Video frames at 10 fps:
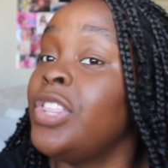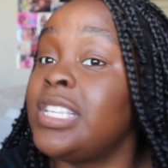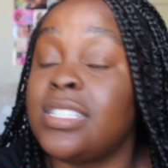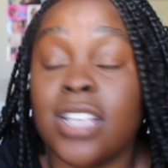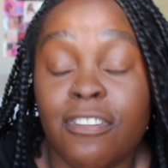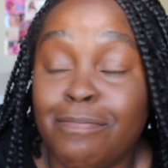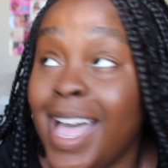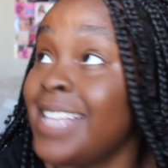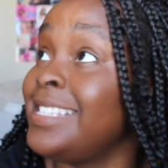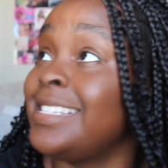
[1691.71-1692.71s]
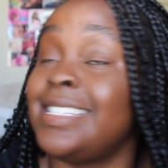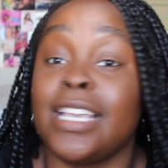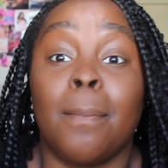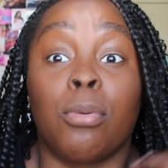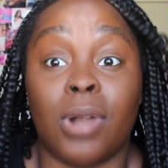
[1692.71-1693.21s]
The stuff packs need to
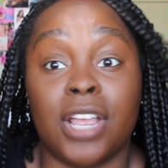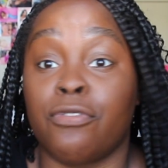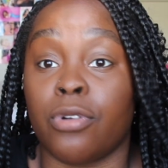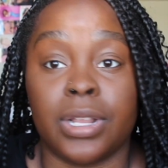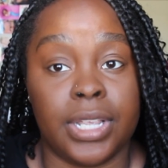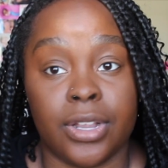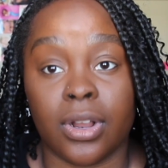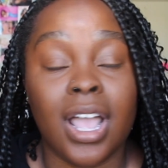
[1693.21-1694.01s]
take a break for a year